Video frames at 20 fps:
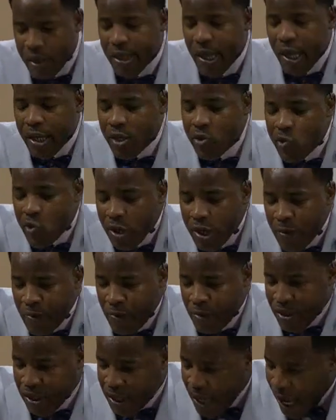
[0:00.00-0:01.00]
Guess who is
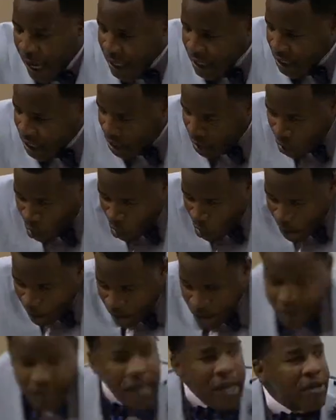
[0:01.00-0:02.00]
presiding
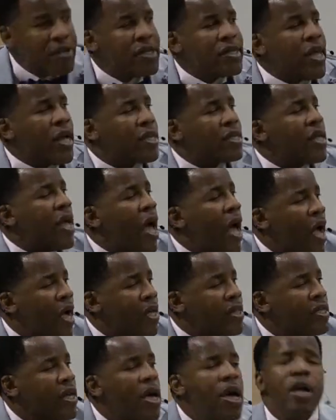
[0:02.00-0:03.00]
over their sex act?
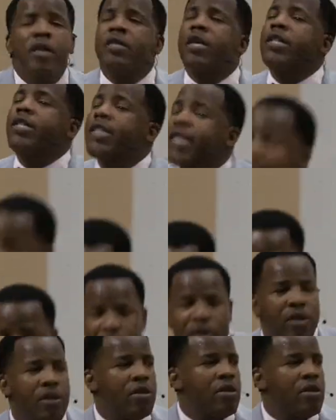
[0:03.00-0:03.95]
The devil.